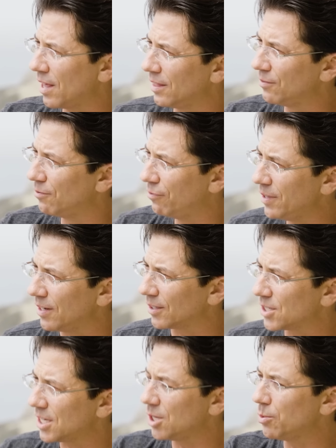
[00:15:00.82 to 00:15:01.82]
why I live in
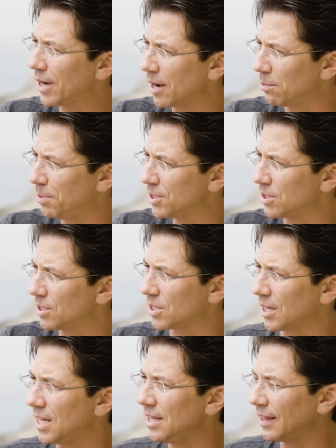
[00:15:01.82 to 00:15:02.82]
Phoenix. He went out of
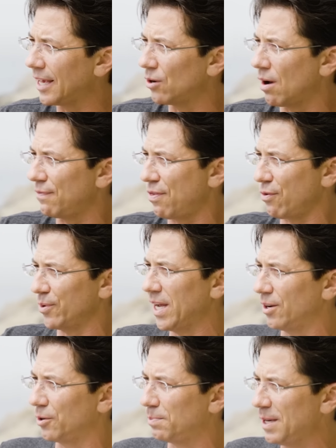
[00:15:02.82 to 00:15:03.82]
business and he laid off
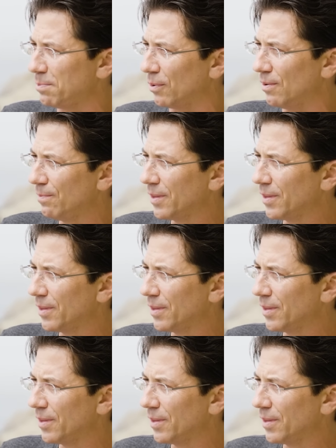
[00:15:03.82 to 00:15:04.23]
three hundred people.